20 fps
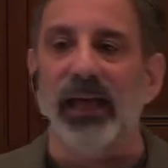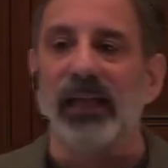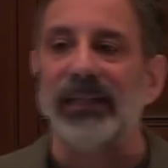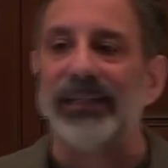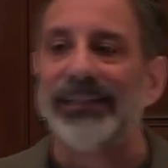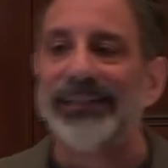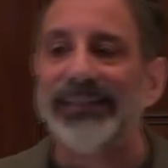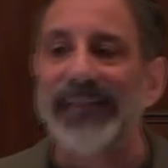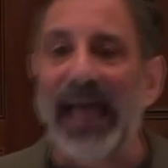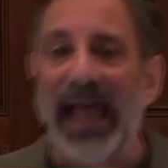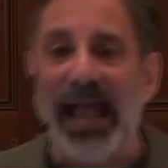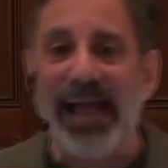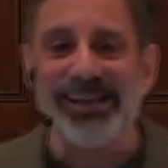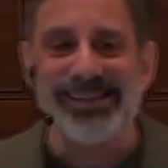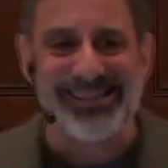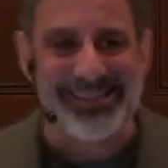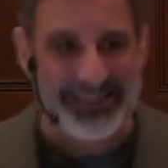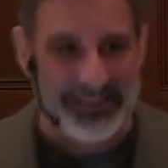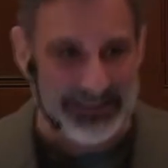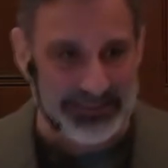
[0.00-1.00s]

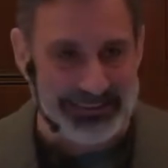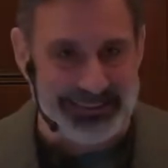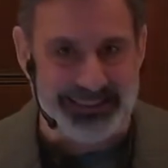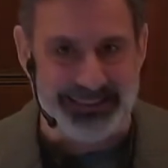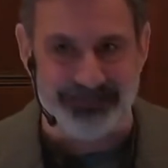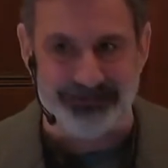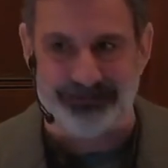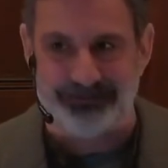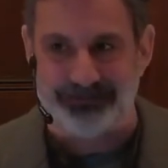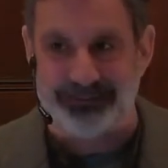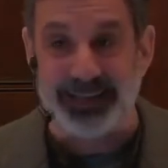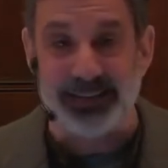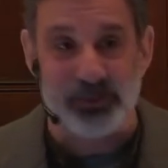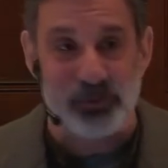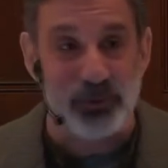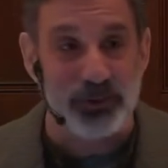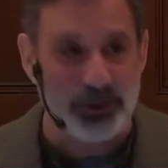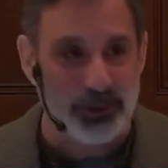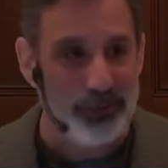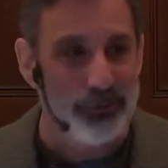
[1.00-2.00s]
lastly, that's
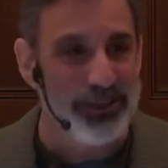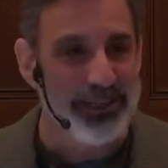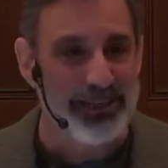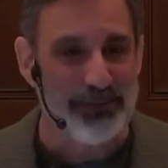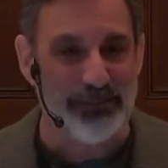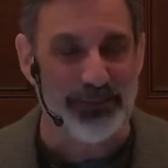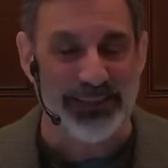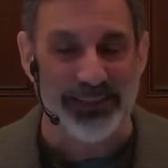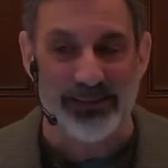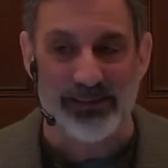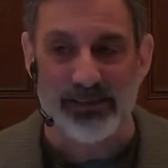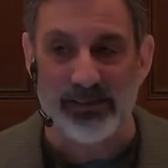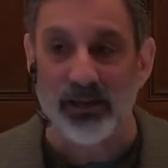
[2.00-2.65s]
what the Greek means.